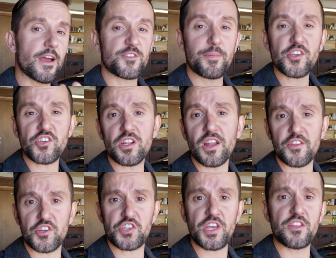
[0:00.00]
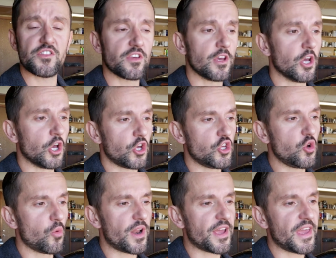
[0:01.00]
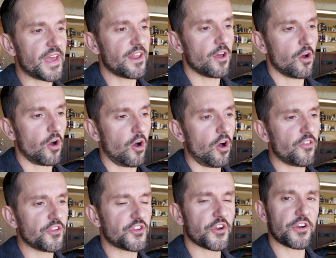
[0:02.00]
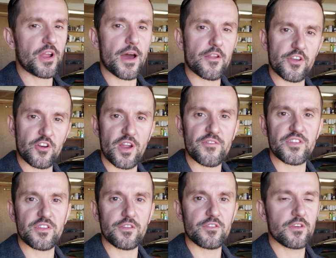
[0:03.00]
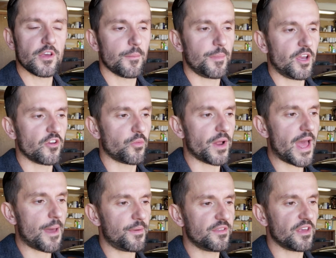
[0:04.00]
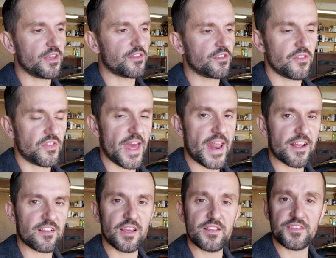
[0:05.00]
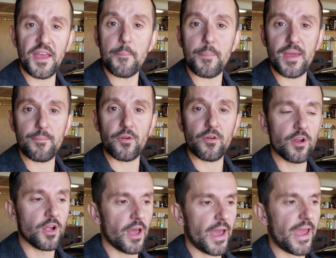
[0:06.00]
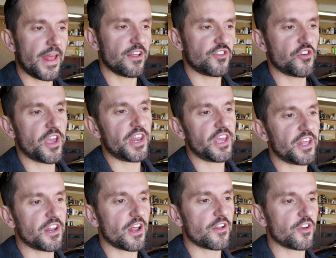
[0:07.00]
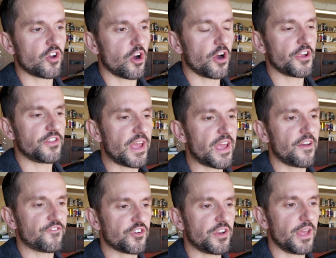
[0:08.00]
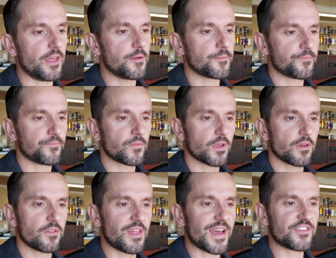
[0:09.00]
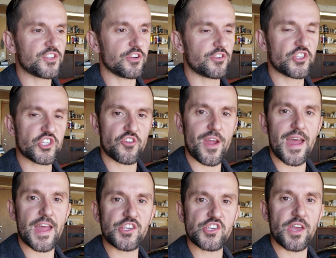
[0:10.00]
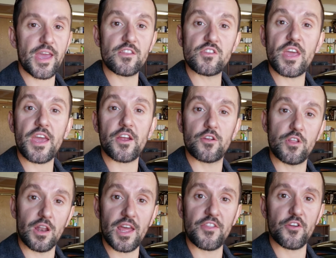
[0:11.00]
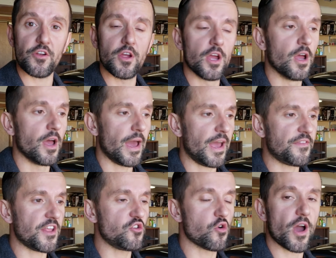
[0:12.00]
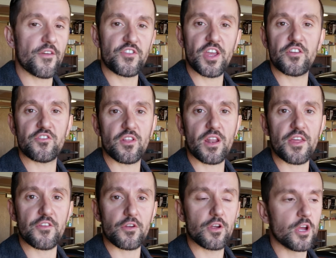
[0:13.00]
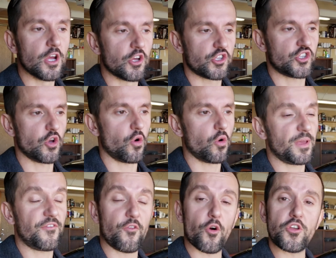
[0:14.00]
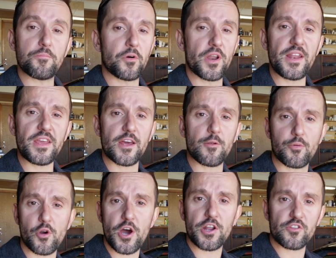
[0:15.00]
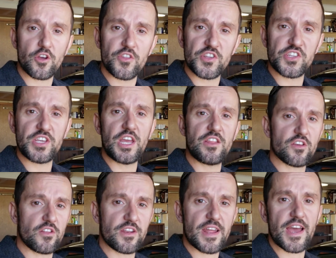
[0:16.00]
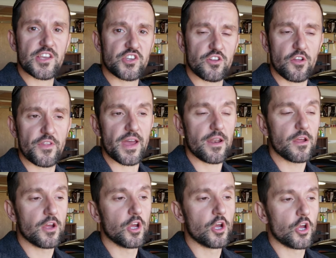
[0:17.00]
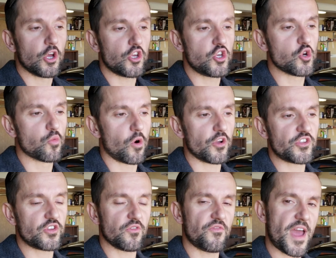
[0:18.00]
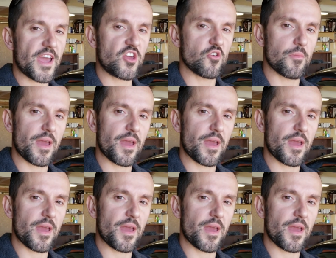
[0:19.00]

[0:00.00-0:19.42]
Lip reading: especially leather seats, you want to get all the dirt out of the crevices, because what happens is that acts like sandpaper, and as you're getting in and out of the car day after day, that starts to scratch and tear the leather, and then you have tears in the leather. So before you put any kind of product on the seats, on the dash and all that, you want to vacuum